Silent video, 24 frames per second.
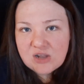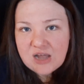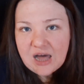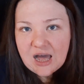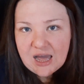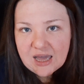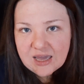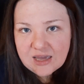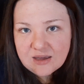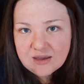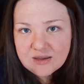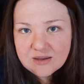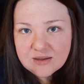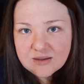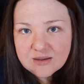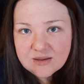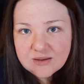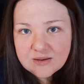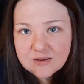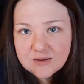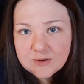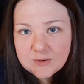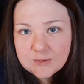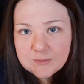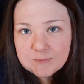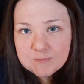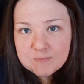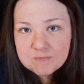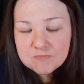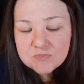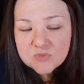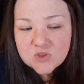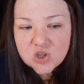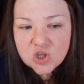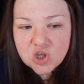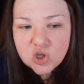eye.
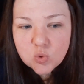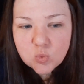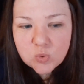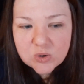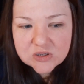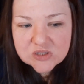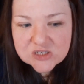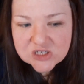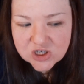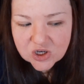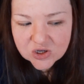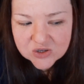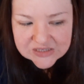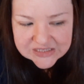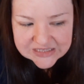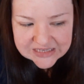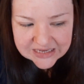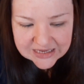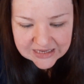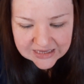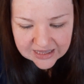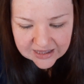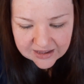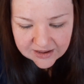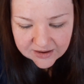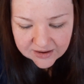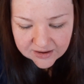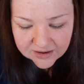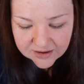You will start seeing it.